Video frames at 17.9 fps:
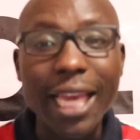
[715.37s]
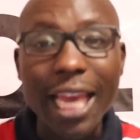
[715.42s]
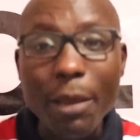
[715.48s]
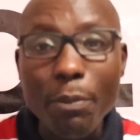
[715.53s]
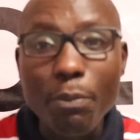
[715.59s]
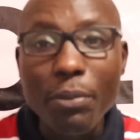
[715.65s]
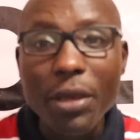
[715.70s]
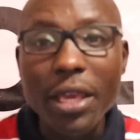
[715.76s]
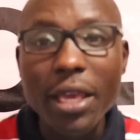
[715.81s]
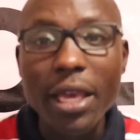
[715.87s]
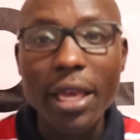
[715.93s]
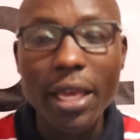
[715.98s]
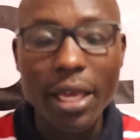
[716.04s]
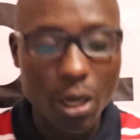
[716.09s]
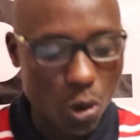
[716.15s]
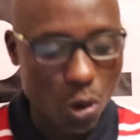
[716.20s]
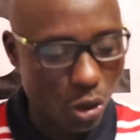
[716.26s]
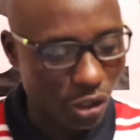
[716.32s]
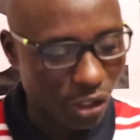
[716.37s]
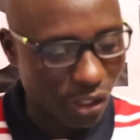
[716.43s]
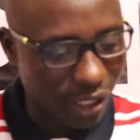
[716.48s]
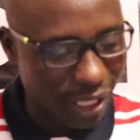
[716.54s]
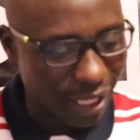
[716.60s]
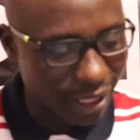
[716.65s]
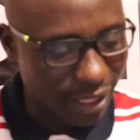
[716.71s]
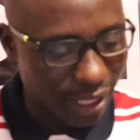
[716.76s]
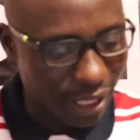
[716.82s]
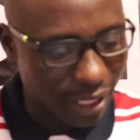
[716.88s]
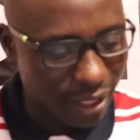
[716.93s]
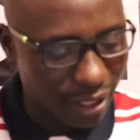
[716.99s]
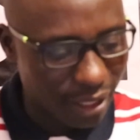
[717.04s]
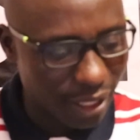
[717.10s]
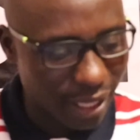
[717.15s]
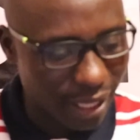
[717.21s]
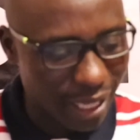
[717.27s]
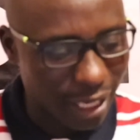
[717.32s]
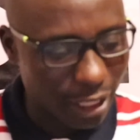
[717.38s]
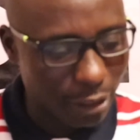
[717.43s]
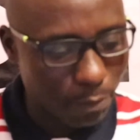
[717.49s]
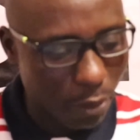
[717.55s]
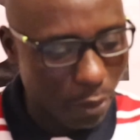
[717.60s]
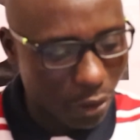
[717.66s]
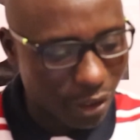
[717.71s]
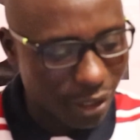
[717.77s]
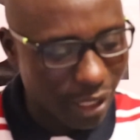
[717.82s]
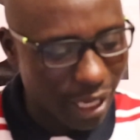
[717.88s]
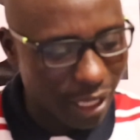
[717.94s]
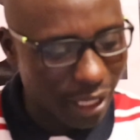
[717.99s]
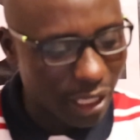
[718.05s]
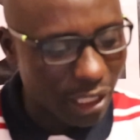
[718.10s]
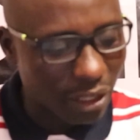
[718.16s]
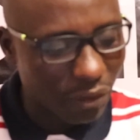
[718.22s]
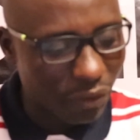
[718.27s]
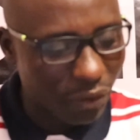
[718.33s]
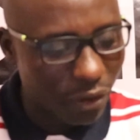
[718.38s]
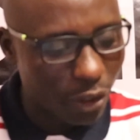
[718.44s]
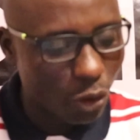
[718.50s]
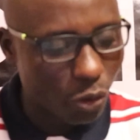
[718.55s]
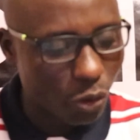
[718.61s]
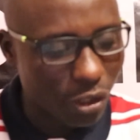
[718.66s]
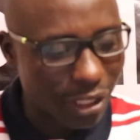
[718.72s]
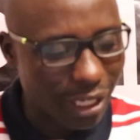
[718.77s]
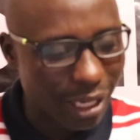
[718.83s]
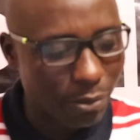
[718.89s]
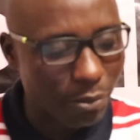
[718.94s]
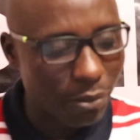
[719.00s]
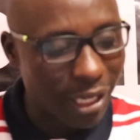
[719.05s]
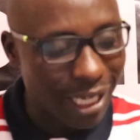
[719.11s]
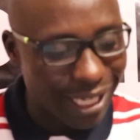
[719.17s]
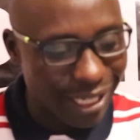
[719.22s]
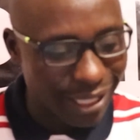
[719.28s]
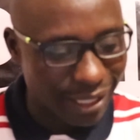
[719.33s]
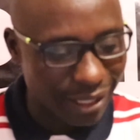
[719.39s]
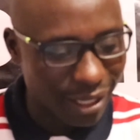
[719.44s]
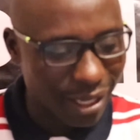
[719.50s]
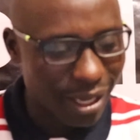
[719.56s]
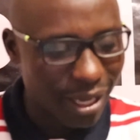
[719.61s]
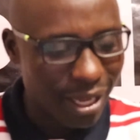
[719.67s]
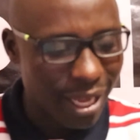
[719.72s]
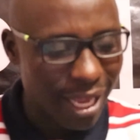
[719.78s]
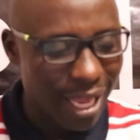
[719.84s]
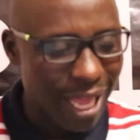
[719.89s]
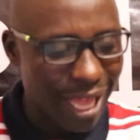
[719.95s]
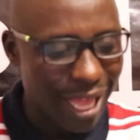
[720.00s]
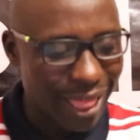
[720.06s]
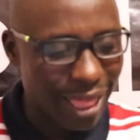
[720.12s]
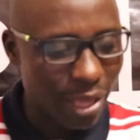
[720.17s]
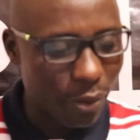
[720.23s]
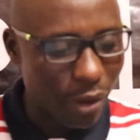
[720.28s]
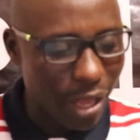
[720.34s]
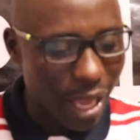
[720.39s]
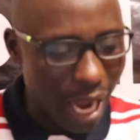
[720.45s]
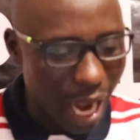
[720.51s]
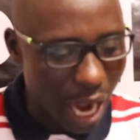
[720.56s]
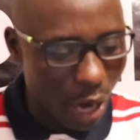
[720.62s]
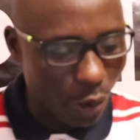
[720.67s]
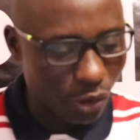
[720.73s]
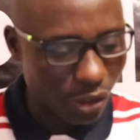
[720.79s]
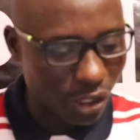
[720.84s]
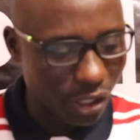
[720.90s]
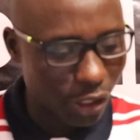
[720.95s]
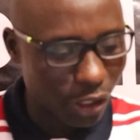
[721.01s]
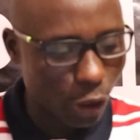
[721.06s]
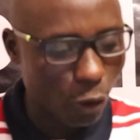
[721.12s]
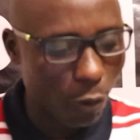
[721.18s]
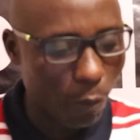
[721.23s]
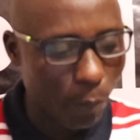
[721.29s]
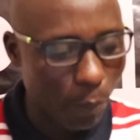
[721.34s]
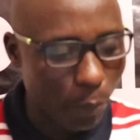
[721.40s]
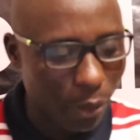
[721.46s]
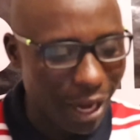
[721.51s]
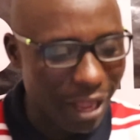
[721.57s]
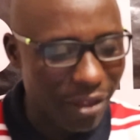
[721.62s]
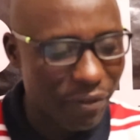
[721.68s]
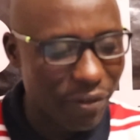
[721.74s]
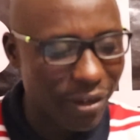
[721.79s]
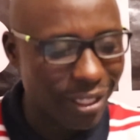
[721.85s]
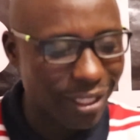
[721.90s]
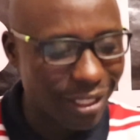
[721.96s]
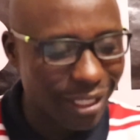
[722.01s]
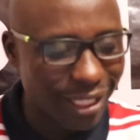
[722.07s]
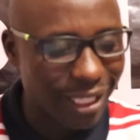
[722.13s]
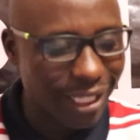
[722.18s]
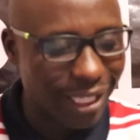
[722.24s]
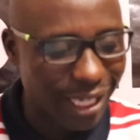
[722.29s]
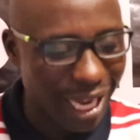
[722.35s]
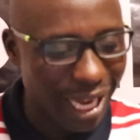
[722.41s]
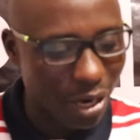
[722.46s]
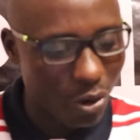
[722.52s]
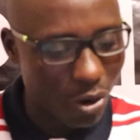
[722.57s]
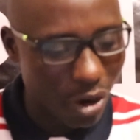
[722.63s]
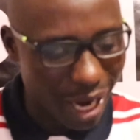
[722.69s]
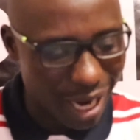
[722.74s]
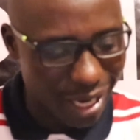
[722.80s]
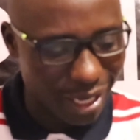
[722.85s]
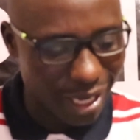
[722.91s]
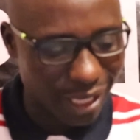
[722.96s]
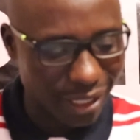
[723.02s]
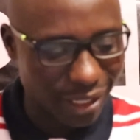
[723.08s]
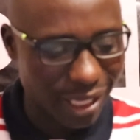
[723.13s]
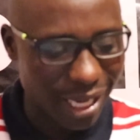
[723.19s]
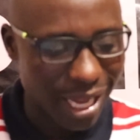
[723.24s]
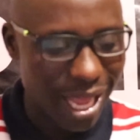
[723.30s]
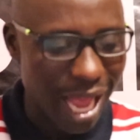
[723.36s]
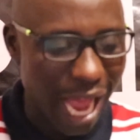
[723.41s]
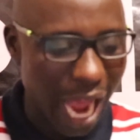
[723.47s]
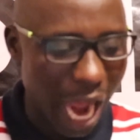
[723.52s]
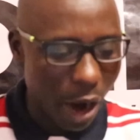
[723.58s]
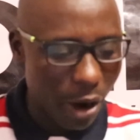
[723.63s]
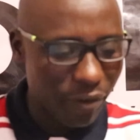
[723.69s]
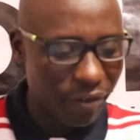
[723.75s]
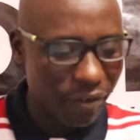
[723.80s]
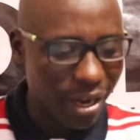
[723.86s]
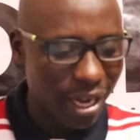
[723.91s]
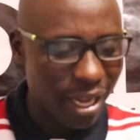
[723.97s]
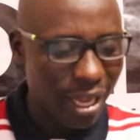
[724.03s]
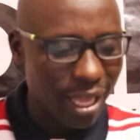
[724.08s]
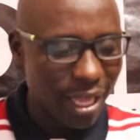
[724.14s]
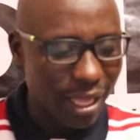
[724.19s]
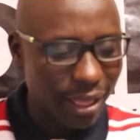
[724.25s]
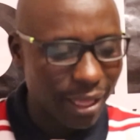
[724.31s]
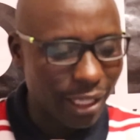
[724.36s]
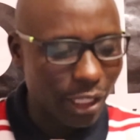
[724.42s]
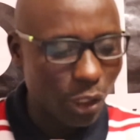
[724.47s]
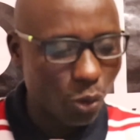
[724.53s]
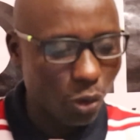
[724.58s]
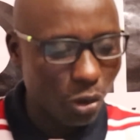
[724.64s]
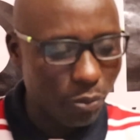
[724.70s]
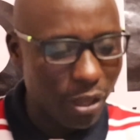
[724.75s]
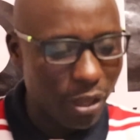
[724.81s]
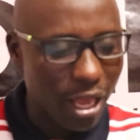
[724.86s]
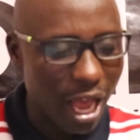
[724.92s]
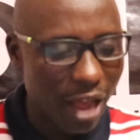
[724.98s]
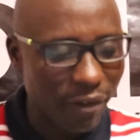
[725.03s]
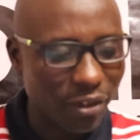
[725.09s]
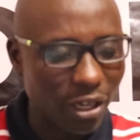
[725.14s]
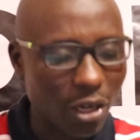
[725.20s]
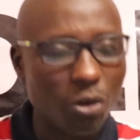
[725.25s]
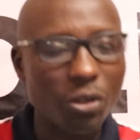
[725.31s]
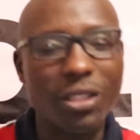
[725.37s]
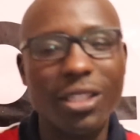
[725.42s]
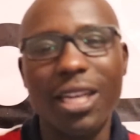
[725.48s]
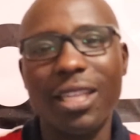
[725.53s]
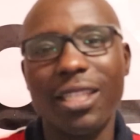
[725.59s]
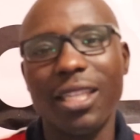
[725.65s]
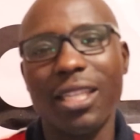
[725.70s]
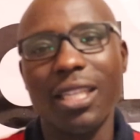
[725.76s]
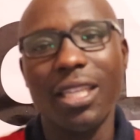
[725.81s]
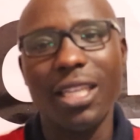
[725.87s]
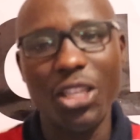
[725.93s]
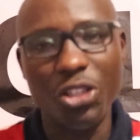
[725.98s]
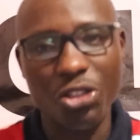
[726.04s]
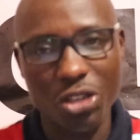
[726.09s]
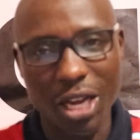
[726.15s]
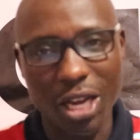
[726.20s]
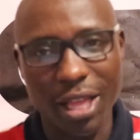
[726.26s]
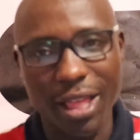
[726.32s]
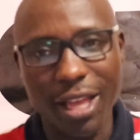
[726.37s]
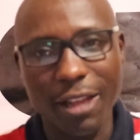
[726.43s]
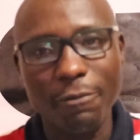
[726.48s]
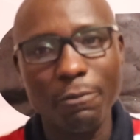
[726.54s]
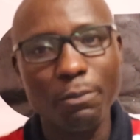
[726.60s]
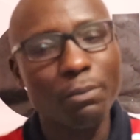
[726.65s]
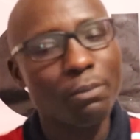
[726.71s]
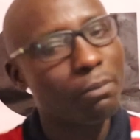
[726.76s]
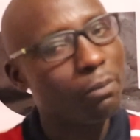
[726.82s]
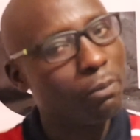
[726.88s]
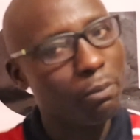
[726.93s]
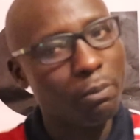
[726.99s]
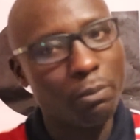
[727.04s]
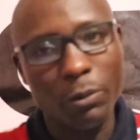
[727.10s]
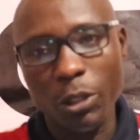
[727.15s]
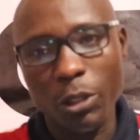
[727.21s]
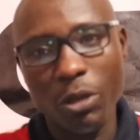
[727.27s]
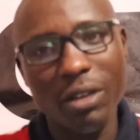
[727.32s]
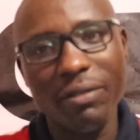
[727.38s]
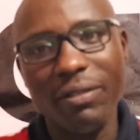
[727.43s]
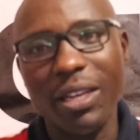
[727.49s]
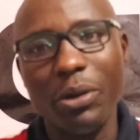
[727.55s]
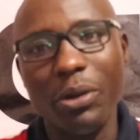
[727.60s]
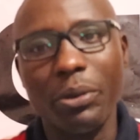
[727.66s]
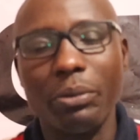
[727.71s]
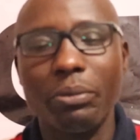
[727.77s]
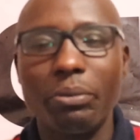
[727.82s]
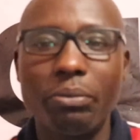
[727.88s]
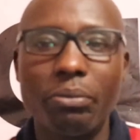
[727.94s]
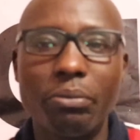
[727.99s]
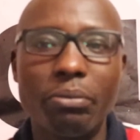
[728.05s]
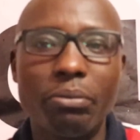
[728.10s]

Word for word: KPA consented that Portside is free to sublease the warehouses to private tea cargo handlers. However, this would be after consulting each other. You never know.